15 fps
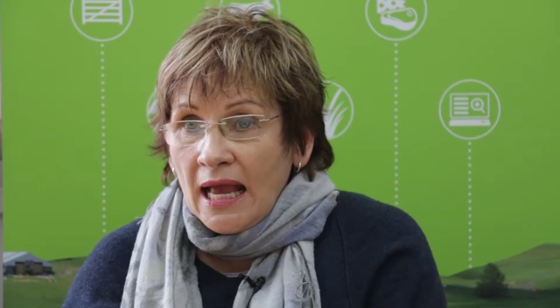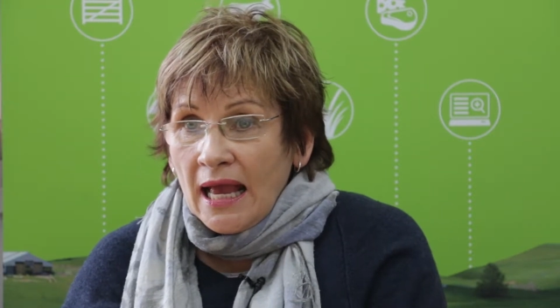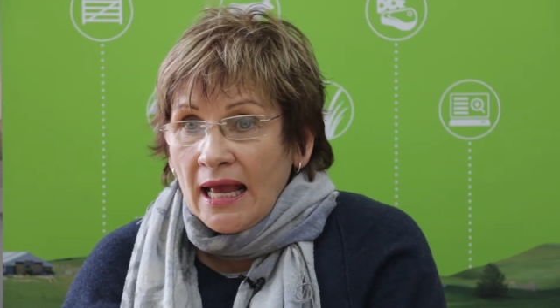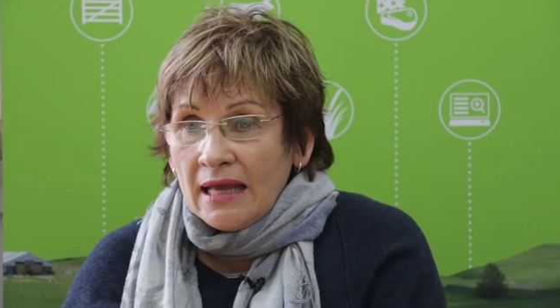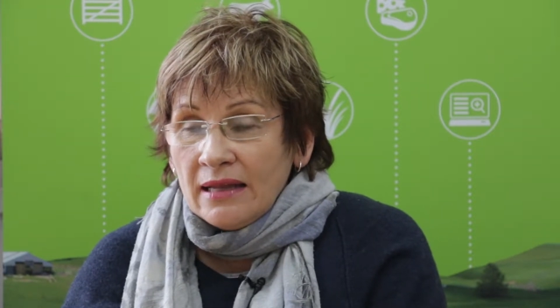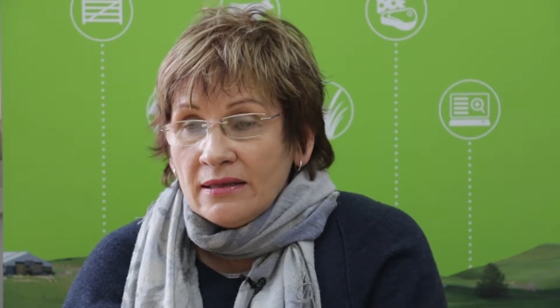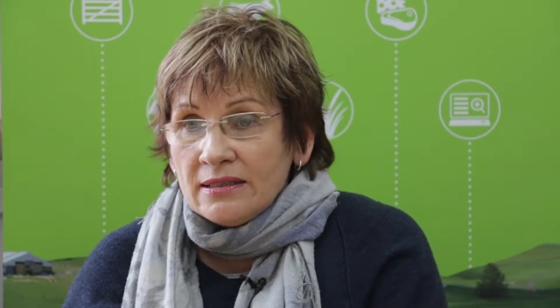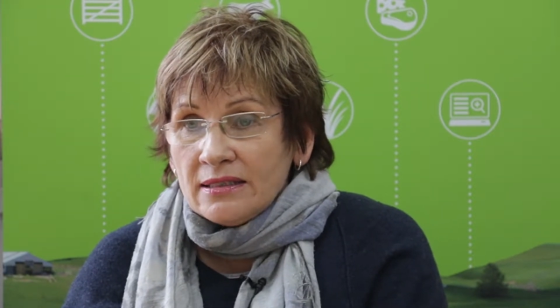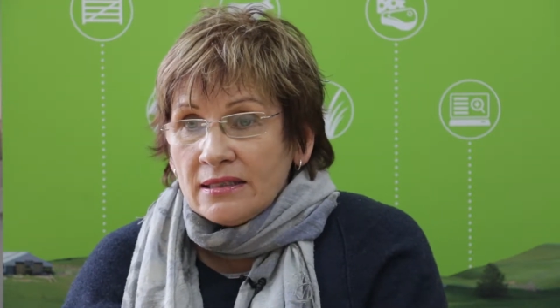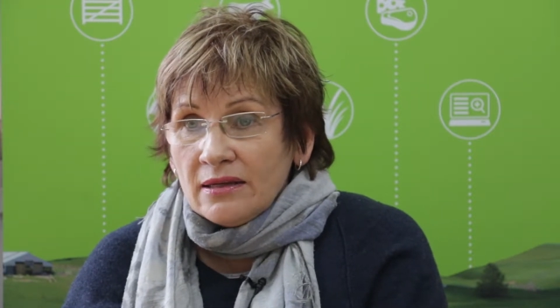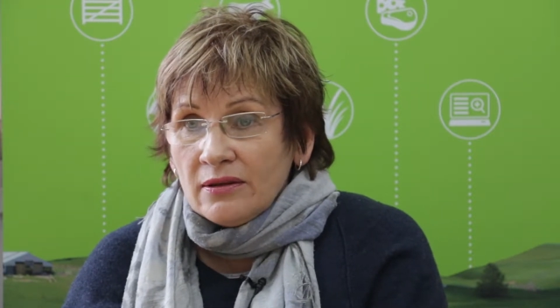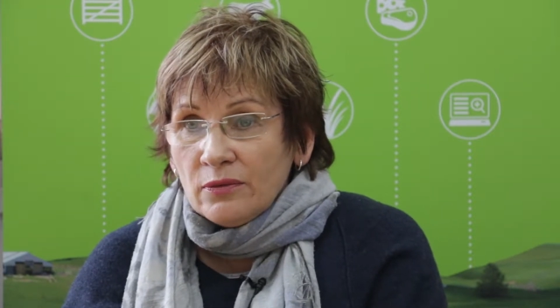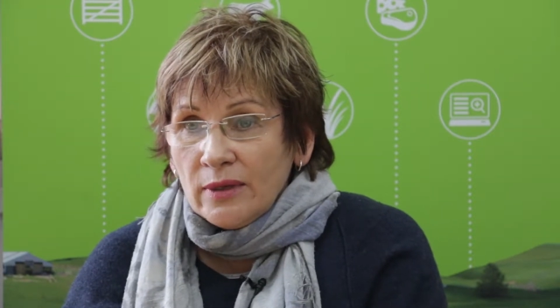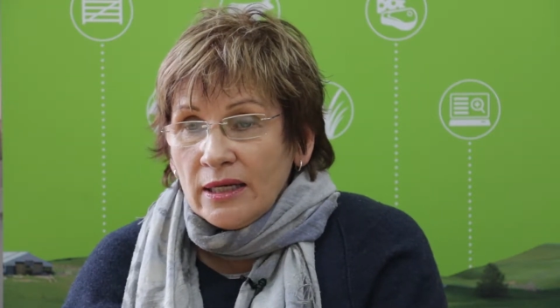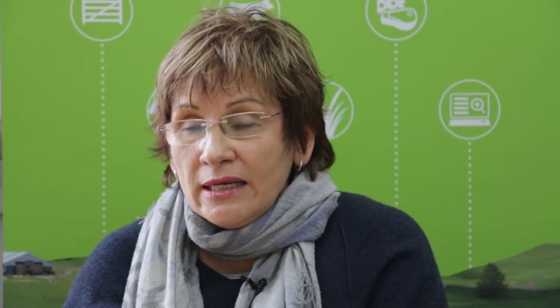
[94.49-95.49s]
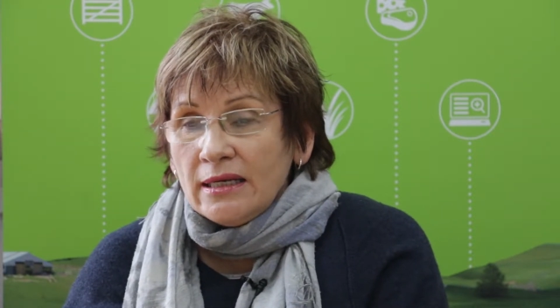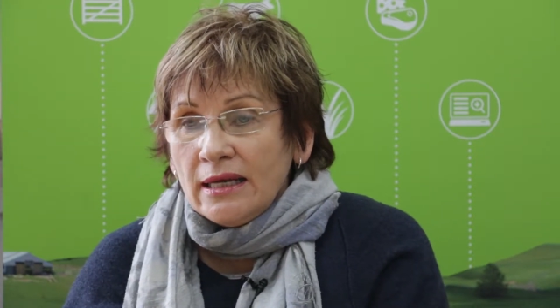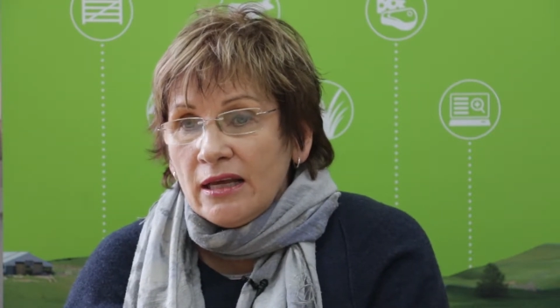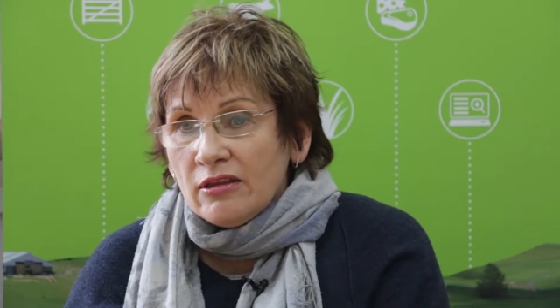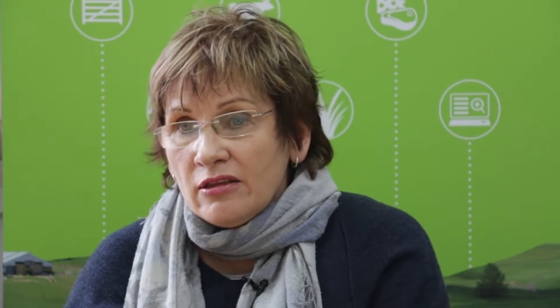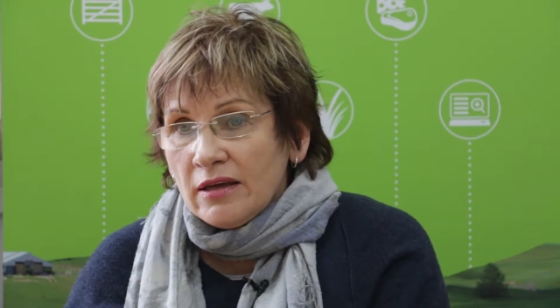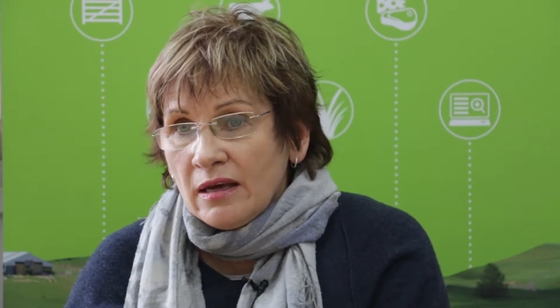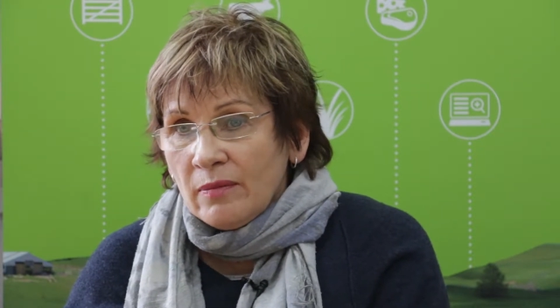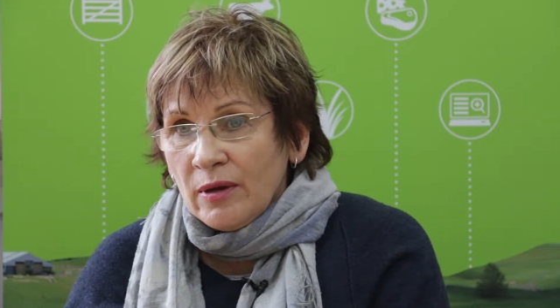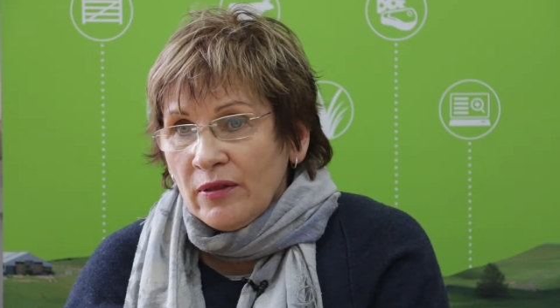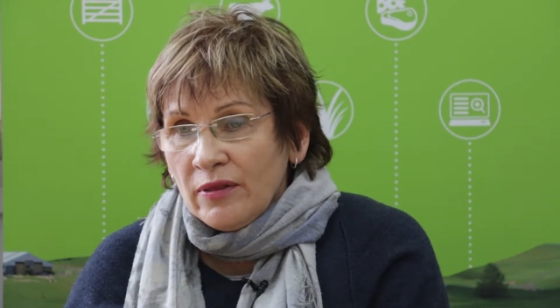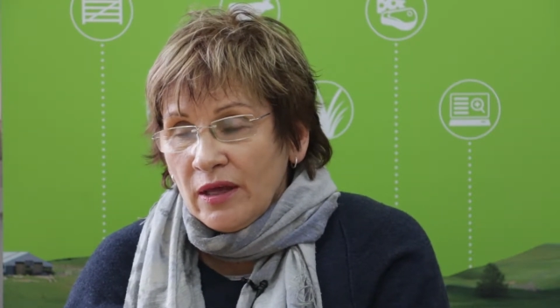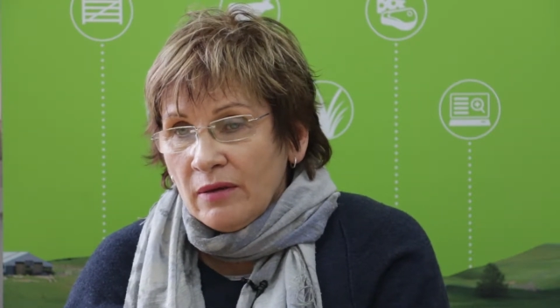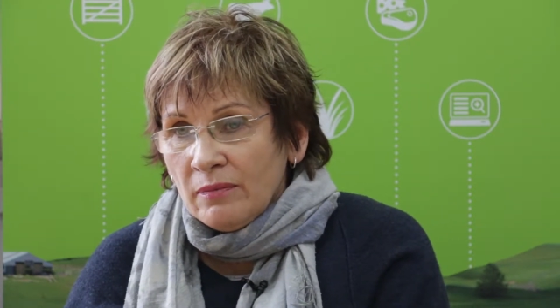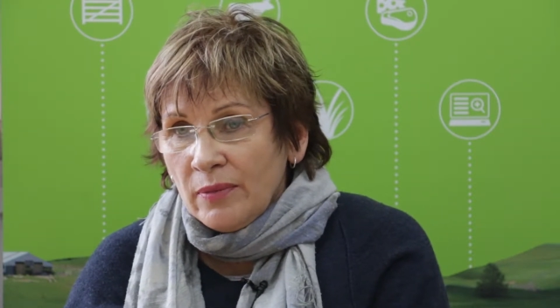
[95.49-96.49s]
And the really neat thing
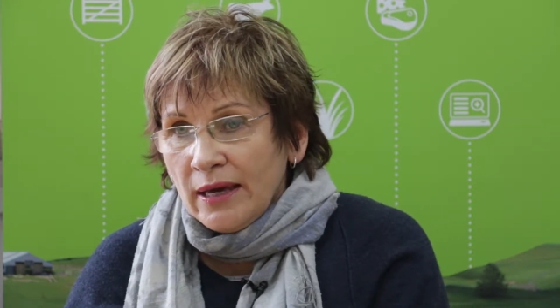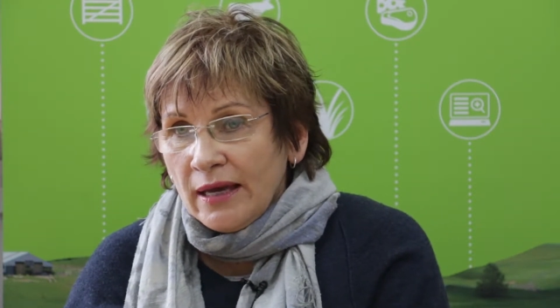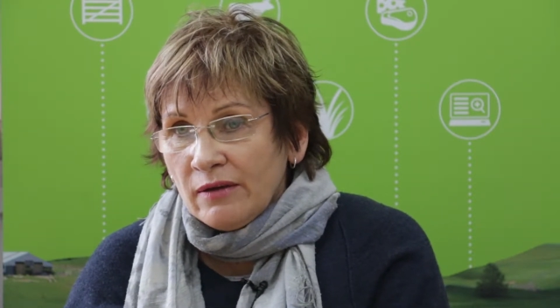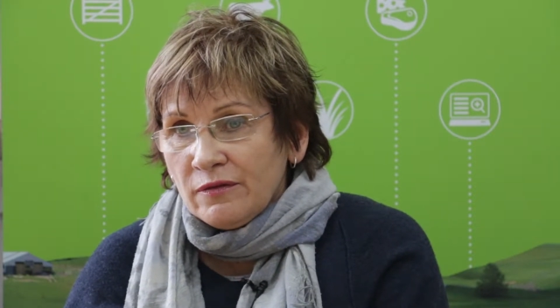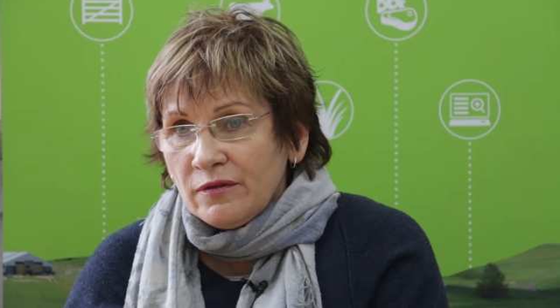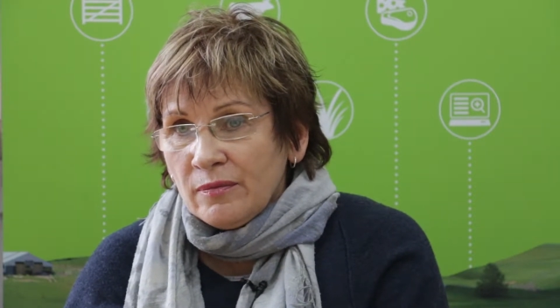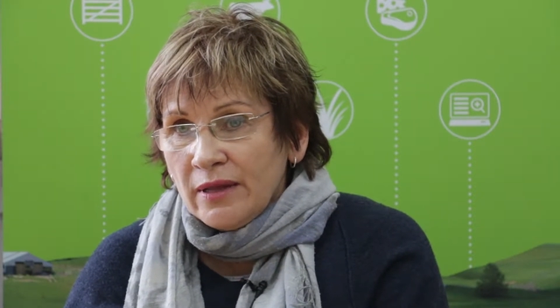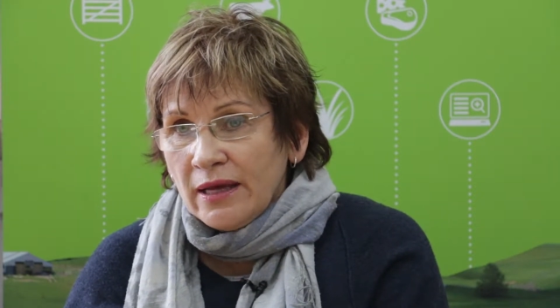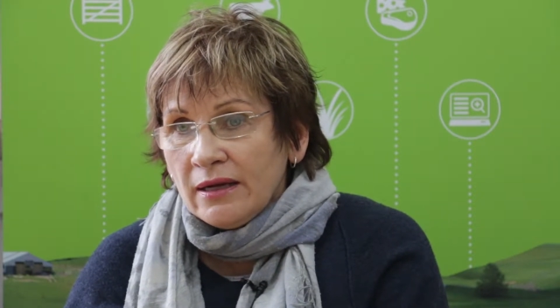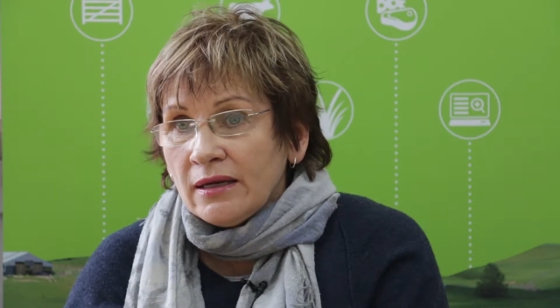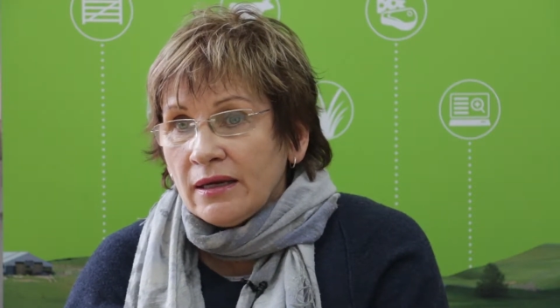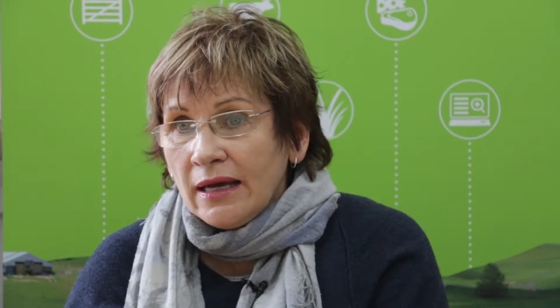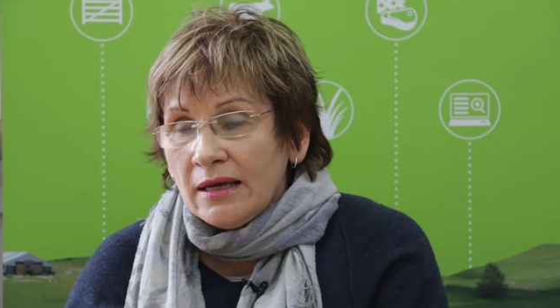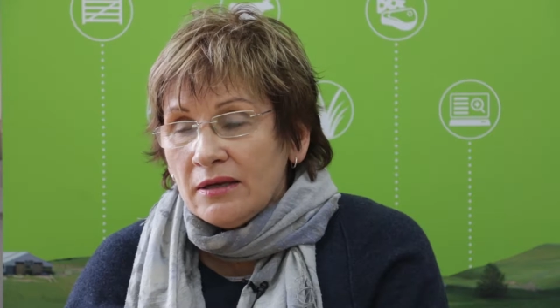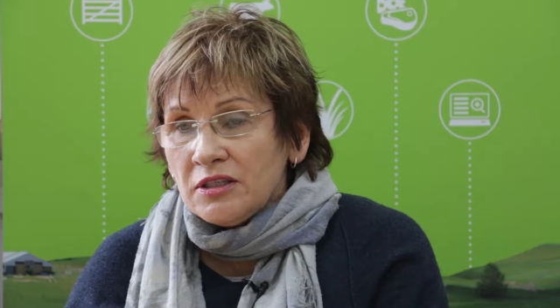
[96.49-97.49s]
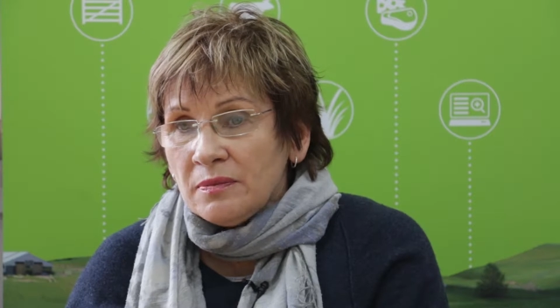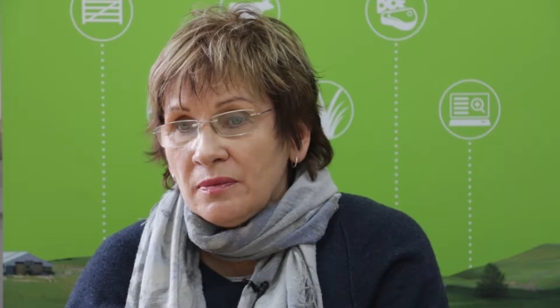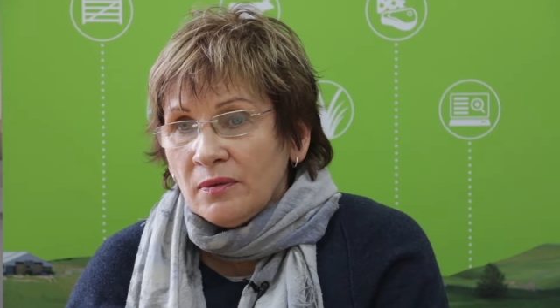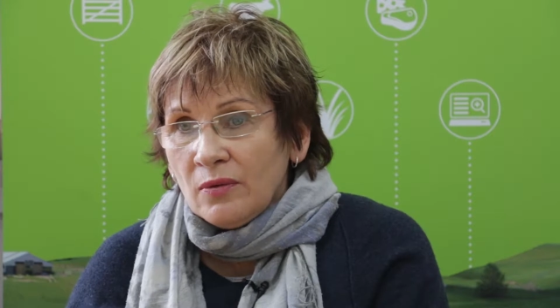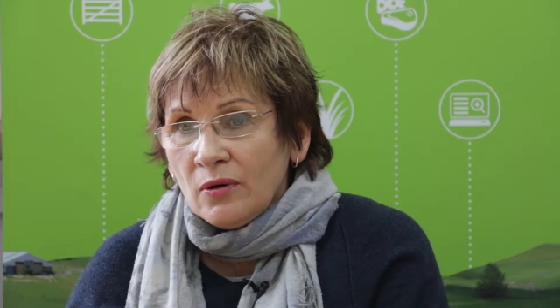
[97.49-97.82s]
about the impact from that in Canterbury